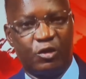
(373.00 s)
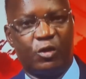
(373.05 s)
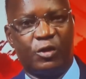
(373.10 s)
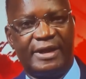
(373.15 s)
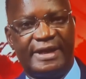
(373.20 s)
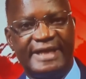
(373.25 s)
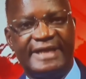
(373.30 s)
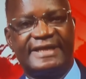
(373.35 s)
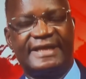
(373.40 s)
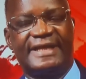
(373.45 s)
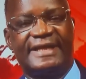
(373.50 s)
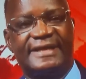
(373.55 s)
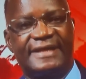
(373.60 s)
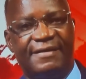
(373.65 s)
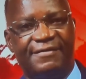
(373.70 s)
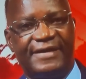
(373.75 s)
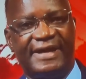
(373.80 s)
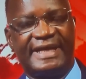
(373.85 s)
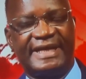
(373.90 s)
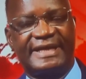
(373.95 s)
So this is
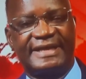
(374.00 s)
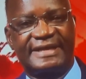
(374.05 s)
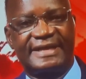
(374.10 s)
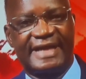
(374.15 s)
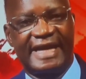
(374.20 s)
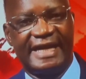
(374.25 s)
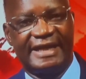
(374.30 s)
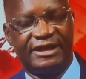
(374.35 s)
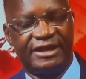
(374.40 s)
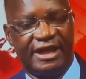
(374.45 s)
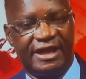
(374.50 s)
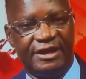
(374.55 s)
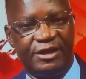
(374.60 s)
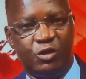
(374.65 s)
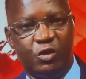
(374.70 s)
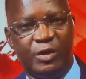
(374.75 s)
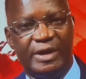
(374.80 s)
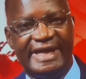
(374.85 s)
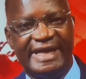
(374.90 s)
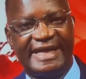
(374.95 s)
a very strange and
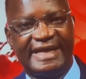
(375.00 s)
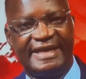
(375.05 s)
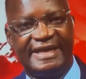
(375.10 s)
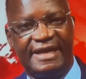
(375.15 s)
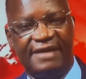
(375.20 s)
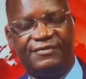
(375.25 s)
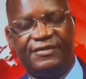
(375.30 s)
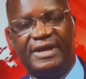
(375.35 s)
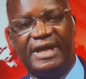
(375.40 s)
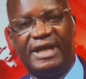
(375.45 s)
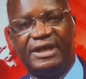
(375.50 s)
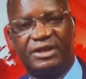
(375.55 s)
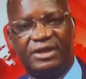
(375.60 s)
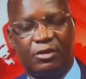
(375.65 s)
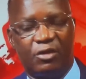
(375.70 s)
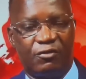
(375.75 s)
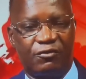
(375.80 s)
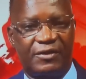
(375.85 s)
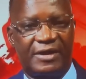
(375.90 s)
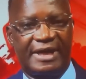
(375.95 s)
unique
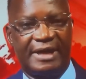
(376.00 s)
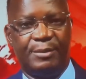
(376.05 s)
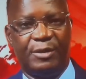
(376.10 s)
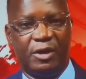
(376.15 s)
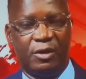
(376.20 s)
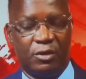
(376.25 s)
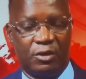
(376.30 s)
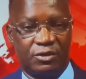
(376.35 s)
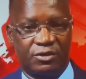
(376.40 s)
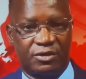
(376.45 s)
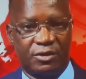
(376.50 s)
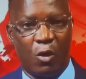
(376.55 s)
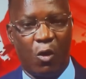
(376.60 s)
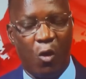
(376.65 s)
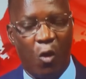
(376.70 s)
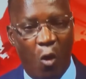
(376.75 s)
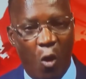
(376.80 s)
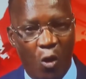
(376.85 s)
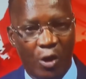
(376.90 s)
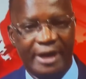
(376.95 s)
definition of criminals
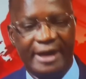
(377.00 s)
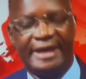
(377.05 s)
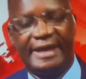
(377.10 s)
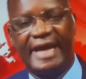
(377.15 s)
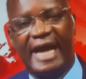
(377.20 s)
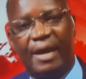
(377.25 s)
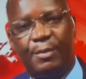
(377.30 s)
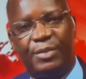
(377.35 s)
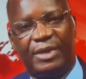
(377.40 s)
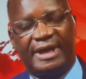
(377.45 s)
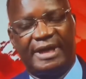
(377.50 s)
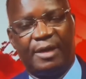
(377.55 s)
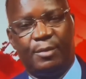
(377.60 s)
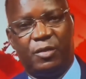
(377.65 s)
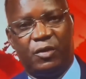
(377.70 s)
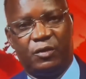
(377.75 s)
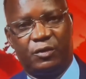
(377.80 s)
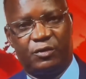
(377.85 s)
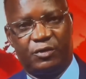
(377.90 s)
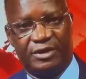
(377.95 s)
only
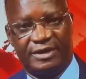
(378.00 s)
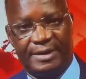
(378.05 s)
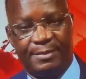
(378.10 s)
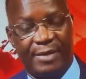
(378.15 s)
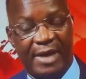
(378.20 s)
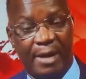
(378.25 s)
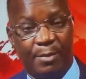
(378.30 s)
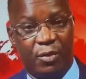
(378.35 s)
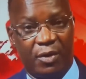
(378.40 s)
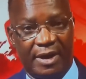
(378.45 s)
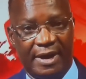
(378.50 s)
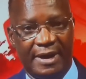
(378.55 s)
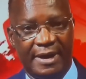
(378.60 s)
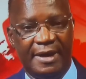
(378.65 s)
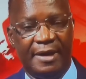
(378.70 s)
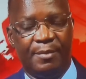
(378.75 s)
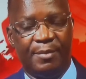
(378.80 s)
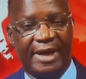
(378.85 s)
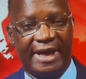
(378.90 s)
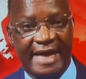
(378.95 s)
applicable to Zimbabwe.
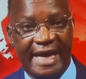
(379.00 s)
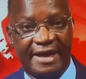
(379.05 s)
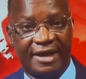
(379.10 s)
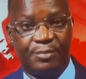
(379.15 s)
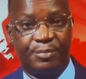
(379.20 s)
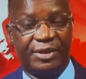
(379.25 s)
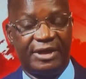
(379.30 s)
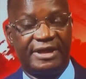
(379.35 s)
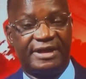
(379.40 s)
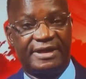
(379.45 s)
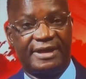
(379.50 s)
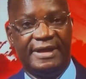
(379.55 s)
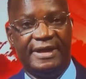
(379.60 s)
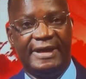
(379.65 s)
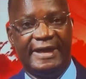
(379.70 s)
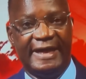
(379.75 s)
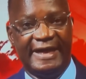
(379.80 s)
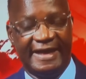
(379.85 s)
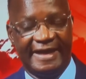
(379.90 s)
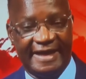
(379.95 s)
But I repeat,
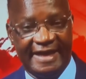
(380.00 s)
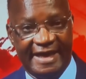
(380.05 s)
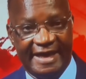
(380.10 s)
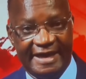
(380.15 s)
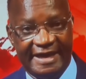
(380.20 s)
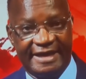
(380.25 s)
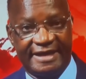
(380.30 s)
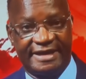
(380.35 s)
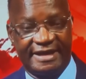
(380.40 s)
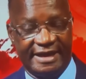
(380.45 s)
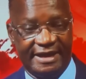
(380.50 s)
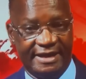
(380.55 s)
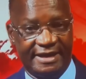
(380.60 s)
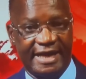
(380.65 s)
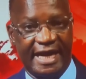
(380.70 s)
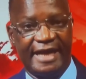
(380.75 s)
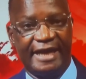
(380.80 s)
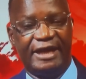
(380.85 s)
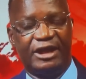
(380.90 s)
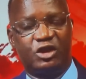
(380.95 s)
there is
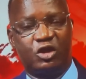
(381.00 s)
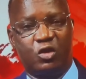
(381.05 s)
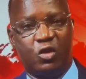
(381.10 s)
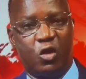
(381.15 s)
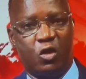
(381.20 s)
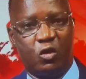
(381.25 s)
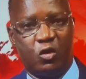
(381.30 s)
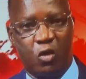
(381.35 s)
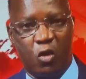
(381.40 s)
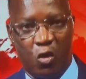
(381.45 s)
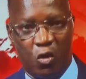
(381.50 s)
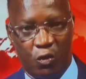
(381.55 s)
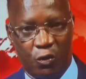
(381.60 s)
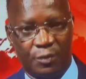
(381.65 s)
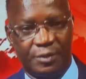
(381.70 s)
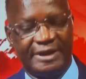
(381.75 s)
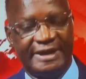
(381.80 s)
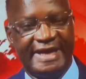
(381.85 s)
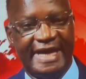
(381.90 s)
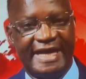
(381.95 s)
international law.
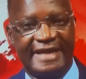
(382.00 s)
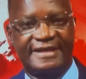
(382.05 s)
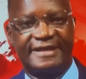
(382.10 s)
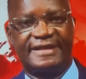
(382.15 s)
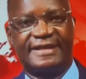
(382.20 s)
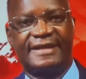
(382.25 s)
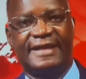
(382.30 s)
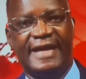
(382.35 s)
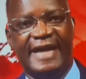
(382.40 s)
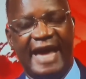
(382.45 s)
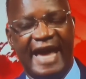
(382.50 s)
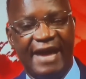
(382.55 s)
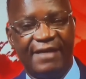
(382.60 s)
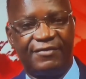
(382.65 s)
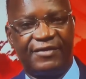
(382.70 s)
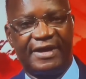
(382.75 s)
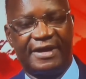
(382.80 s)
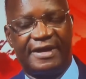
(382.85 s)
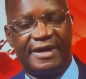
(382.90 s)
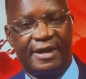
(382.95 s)
Yes,
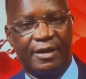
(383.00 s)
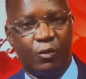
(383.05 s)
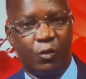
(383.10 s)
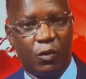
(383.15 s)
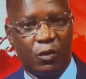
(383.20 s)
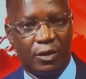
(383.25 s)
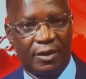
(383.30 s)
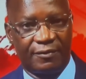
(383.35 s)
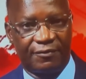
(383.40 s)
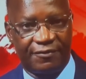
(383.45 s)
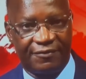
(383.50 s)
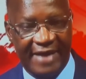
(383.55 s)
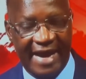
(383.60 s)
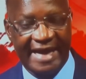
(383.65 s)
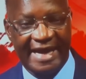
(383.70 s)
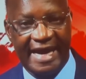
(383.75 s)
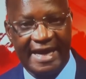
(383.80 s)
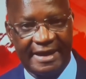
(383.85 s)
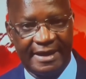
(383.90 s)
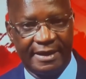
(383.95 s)
everything will
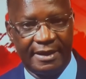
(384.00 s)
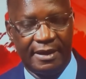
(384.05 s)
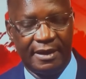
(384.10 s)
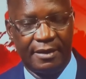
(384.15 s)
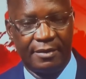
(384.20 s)
finally...